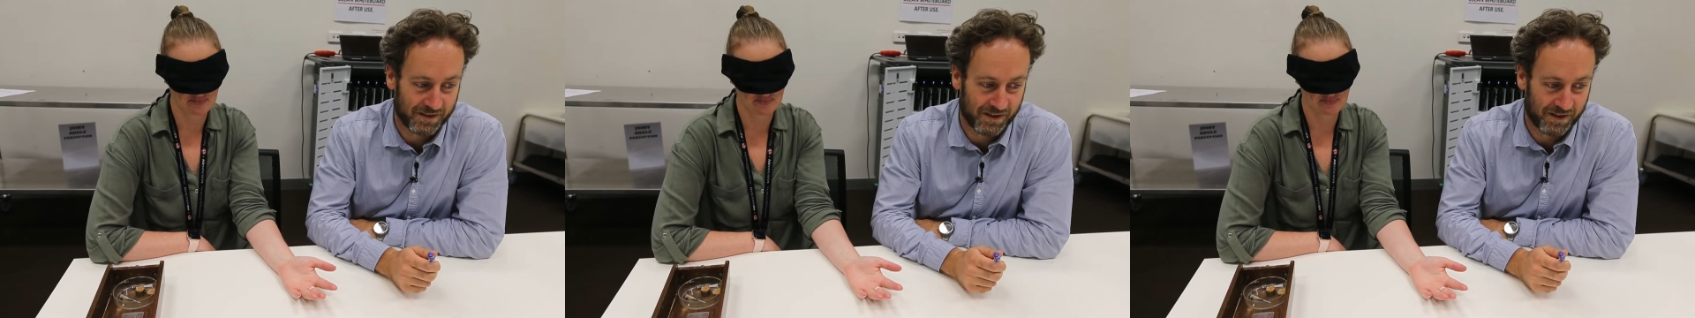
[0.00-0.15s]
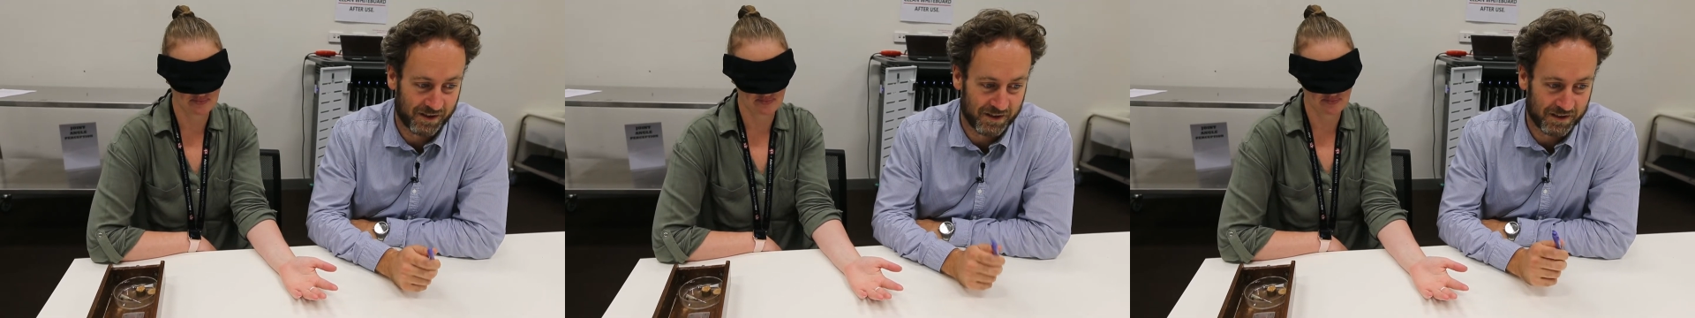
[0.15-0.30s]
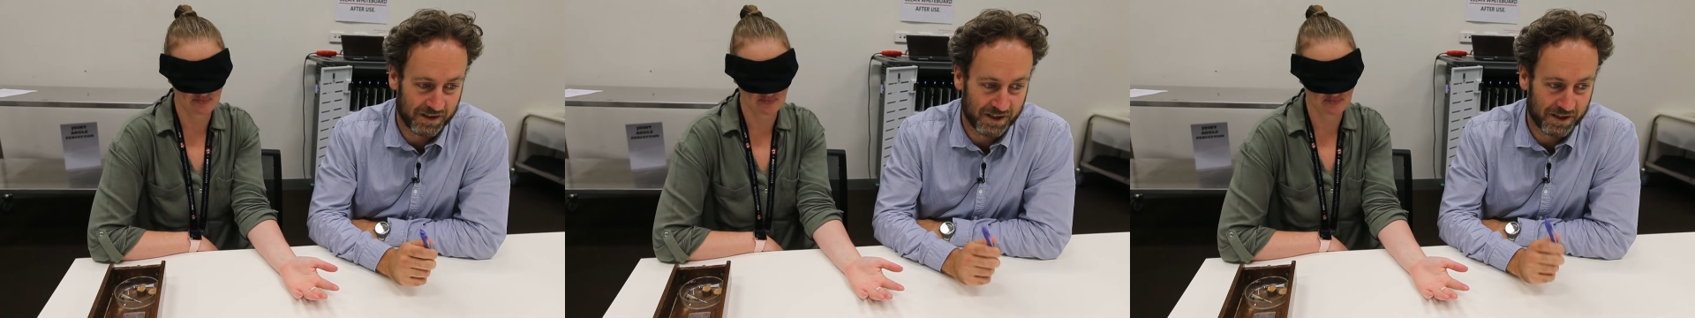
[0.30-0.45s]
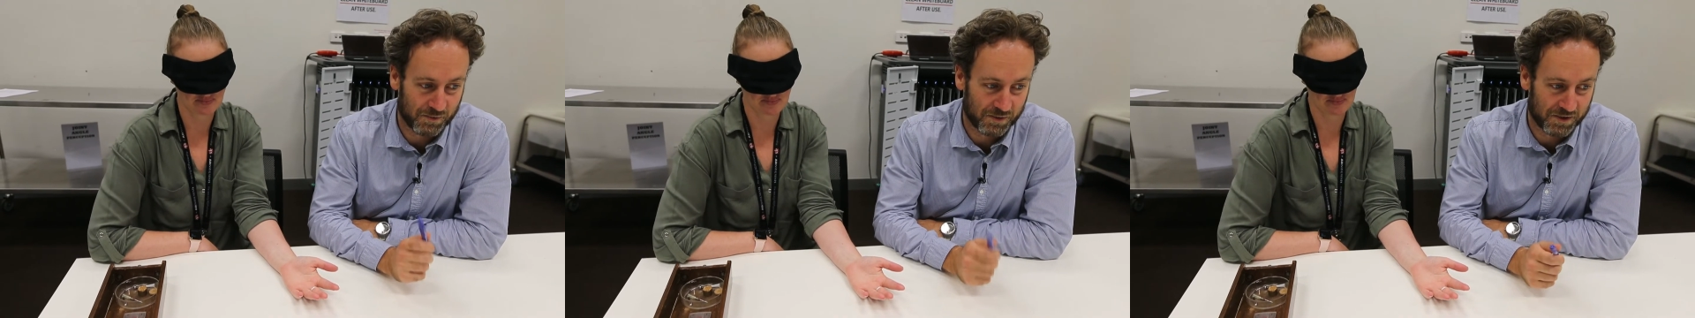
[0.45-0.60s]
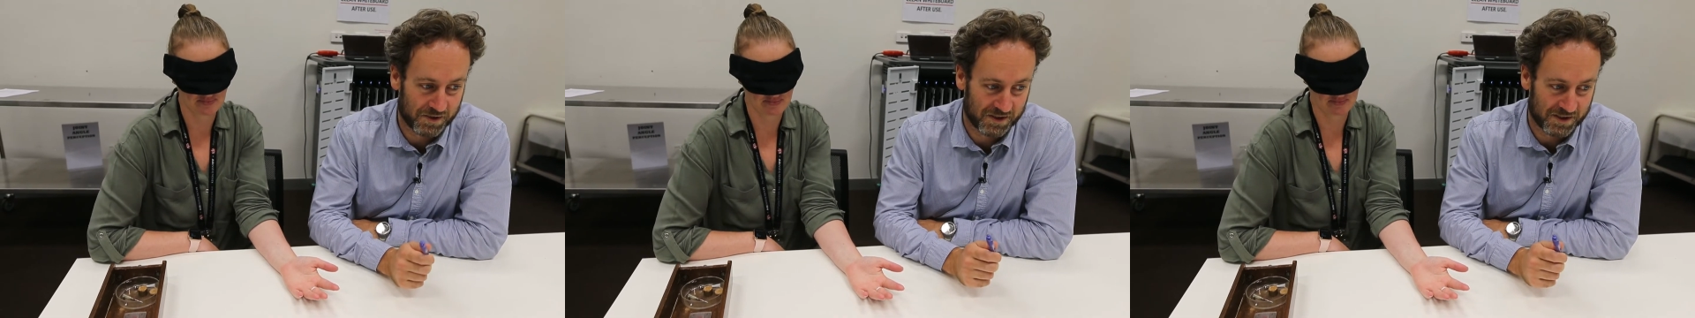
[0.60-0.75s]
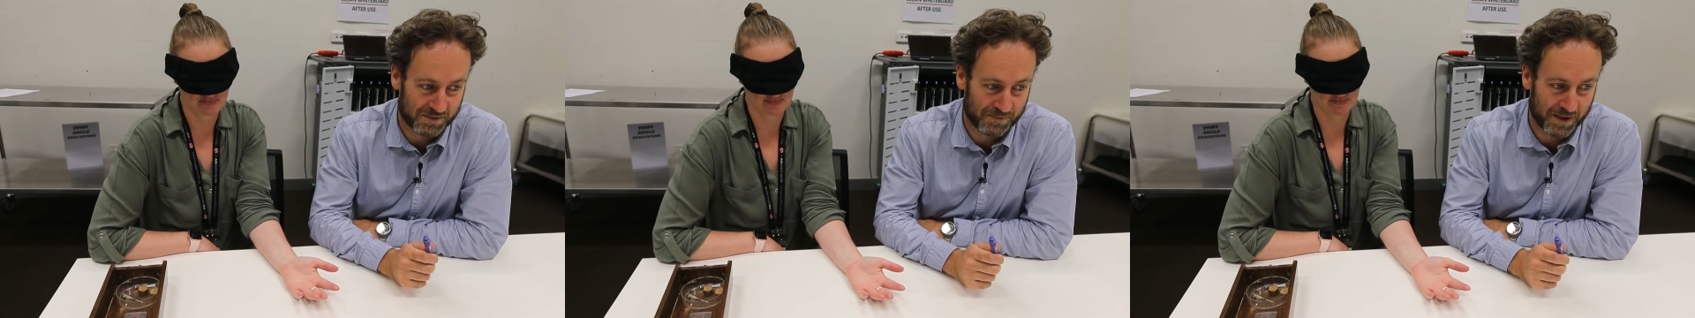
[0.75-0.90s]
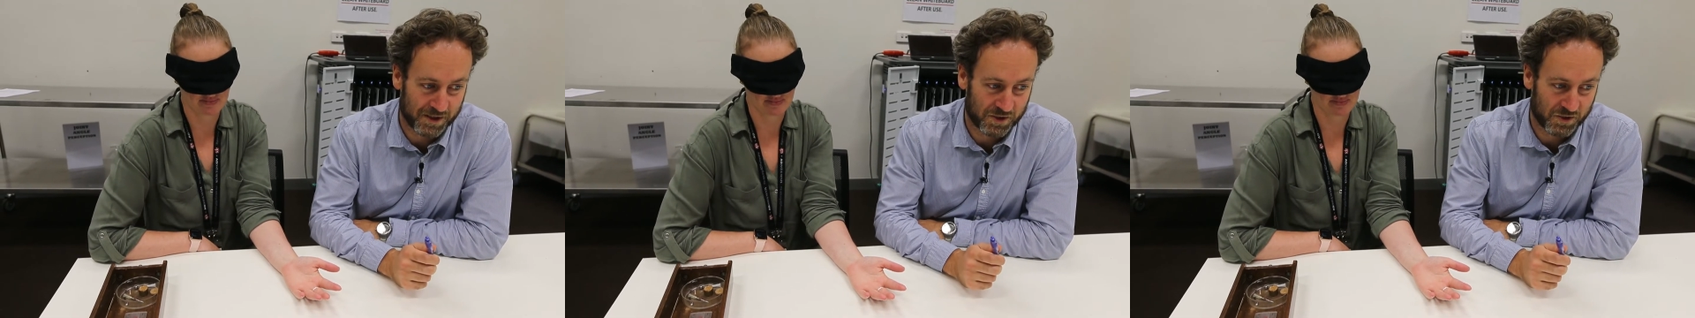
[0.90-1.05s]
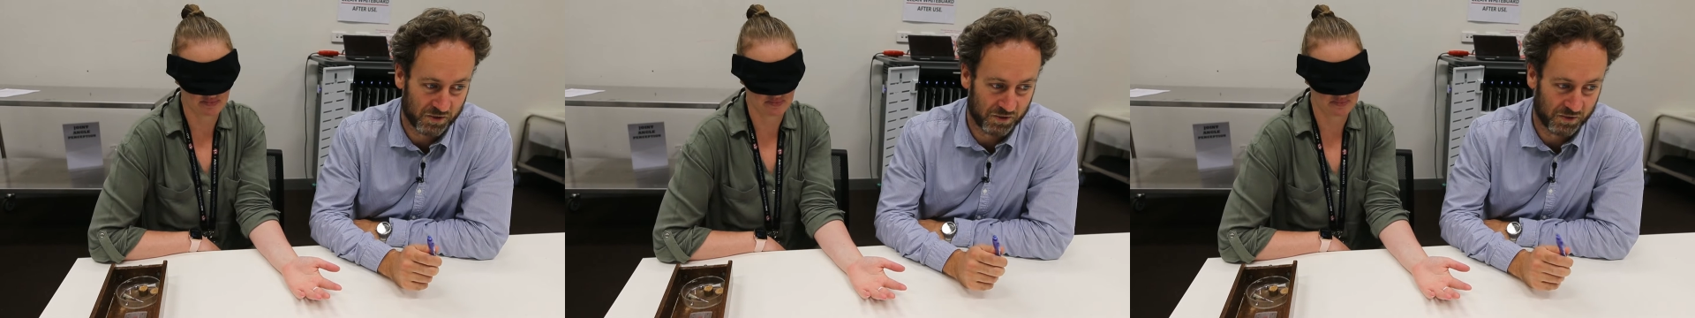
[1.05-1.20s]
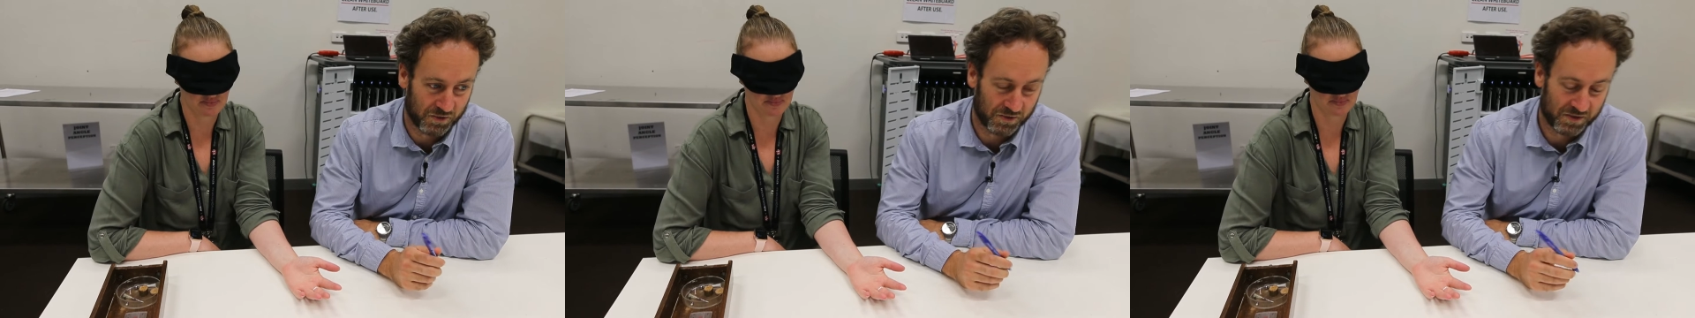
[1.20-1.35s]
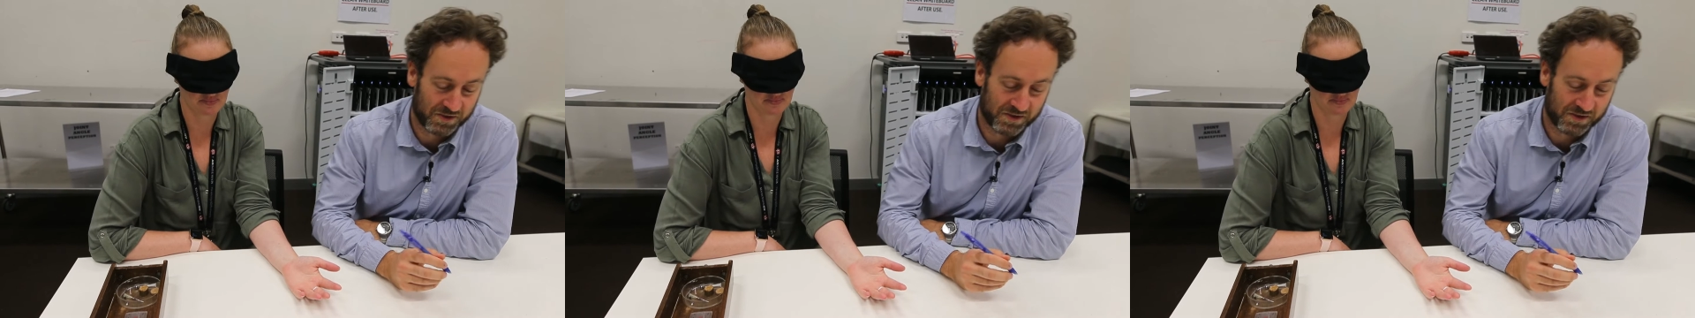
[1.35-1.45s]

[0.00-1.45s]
idea with the spatial